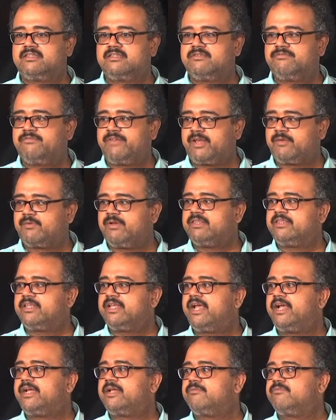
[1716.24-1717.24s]
frequent
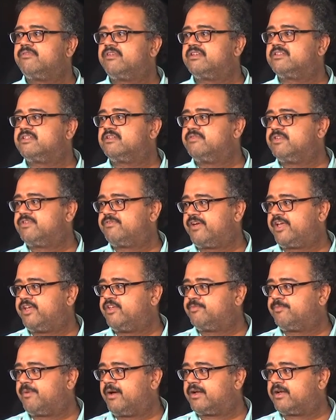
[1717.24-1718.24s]
3 item sets in which phi
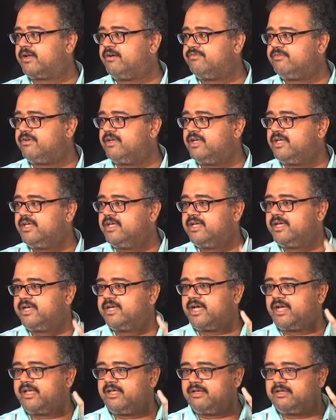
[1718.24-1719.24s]
is part of,
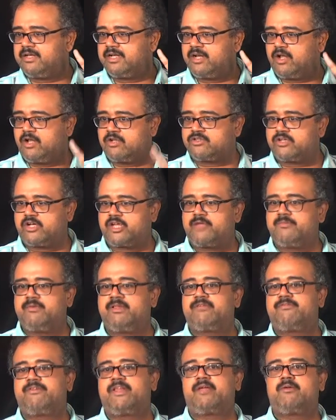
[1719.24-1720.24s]
it will also give me
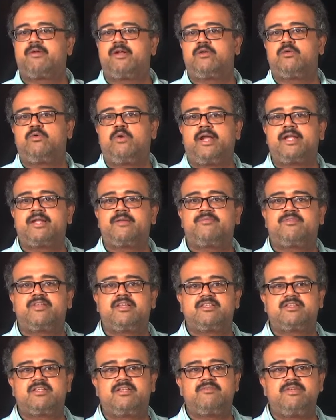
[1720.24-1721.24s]
the frequent 2 item
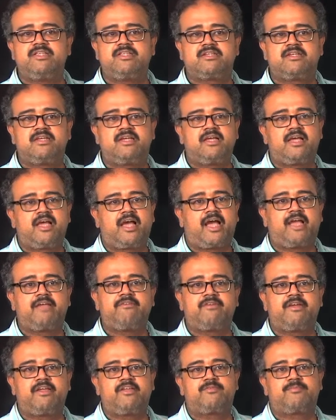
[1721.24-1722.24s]
sets in which
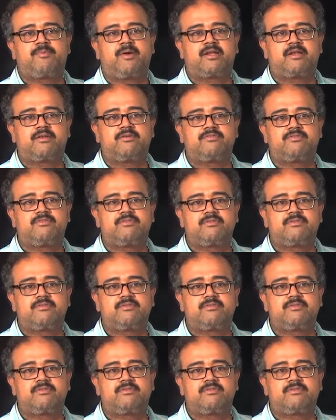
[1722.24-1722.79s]
I5 is part of,